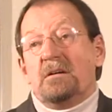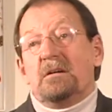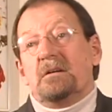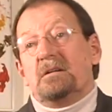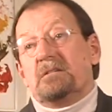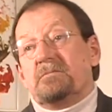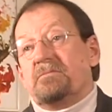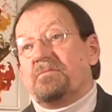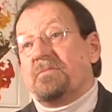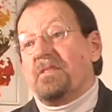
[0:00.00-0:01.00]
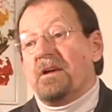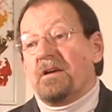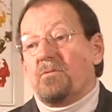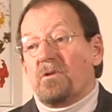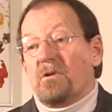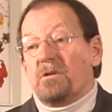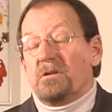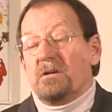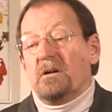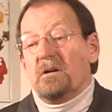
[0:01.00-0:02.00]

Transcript: um, they were our,